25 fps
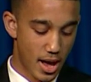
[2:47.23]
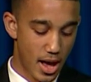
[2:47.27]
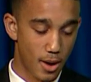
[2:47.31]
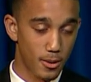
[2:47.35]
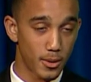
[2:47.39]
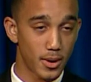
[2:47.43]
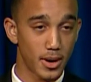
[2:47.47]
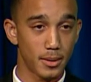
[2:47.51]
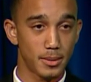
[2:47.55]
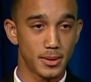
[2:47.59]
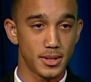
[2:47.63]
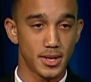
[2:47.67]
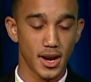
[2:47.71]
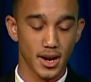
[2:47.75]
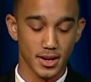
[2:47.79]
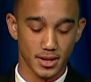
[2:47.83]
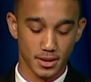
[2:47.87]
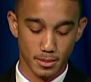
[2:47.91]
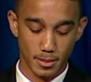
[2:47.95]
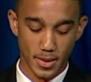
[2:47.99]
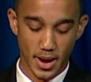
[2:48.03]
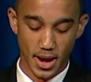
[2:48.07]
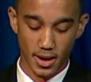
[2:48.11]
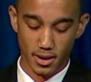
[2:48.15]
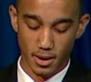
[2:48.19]
I went upstairs
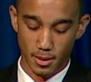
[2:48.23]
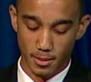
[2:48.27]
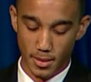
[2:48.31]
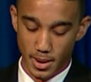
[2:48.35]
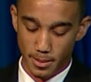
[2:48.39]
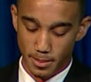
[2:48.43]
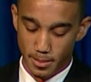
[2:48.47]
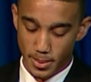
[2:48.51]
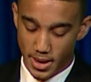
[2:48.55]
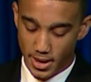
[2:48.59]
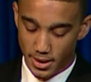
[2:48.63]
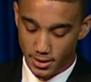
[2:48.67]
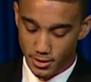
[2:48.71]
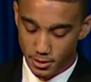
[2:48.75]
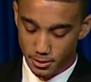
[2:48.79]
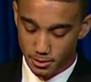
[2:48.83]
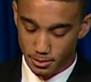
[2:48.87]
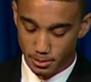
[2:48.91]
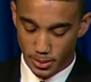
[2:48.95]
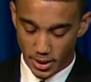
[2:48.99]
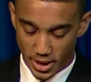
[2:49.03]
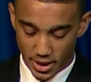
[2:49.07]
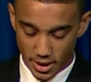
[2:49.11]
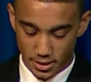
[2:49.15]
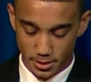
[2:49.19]
and banged on my
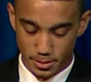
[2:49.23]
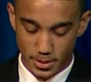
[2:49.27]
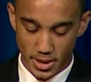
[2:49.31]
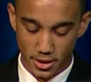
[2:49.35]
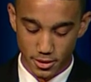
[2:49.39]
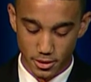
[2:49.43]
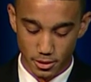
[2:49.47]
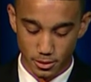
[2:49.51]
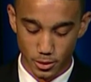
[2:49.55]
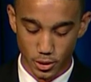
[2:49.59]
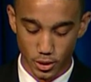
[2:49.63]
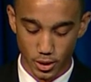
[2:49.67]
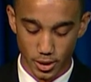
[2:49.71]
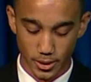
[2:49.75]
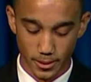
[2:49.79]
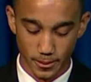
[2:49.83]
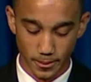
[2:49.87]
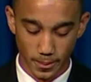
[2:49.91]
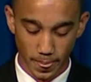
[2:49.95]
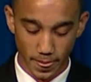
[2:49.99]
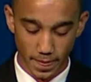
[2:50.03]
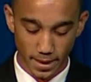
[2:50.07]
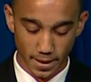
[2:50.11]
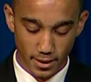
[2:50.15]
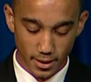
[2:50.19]
parents' bedroom door.
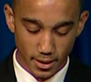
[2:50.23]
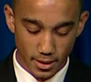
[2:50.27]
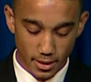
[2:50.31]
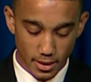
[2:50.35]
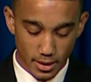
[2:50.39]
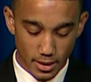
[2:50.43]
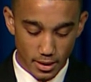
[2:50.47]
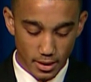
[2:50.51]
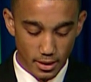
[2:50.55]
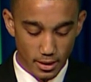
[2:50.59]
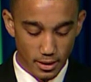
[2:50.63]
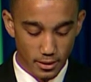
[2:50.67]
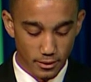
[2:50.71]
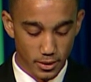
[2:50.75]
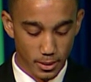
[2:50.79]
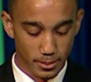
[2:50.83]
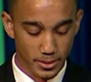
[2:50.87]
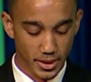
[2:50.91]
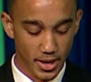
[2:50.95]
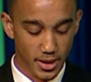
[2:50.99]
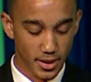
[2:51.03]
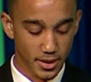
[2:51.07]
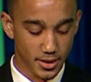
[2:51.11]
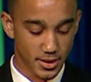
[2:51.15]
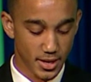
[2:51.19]
From
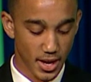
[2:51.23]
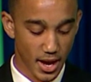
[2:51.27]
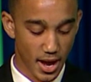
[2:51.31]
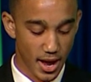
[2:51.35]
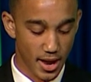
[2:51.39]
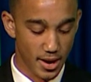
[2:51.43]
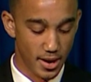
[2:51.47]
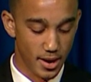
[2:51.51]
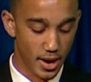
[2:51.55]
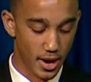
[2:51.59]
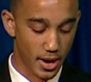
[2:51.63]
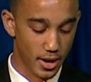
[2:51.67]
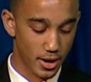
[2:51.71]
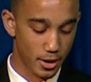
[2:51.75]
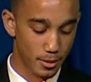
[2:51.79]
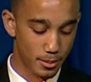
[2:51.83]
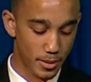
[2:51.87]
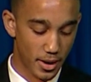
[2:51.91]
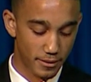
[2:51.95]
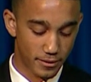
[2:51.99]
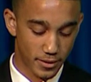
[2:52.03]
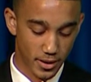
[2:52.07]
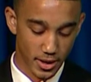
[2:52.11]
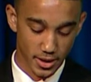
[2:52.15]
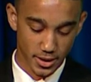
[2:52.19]
the other side, I heard
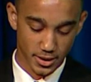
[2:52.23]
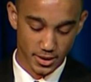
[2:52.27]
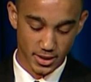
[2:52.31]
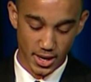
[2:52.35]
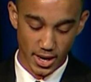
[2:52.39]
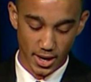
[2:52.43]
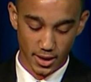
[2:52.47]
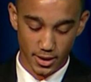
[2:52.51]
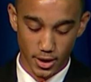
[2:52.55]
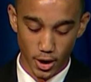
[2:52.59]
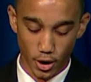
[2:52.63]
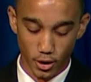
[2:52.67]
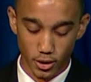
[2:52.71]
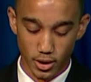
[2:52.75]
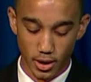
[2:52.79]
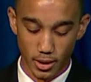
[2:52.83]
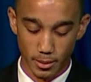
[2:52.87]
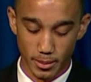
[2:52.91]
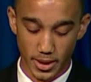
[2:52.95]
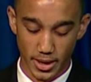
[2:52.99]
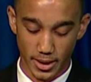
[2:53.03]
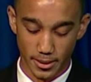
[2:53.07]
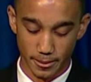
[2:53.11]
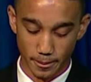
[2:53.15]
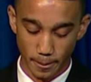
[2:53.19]
my father say, "Don't
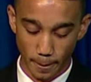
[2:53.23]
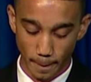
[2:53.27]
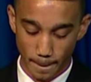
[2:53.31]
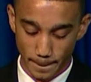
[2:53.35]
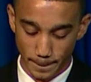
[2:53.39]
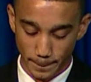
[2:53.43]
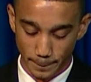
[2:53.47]
come in."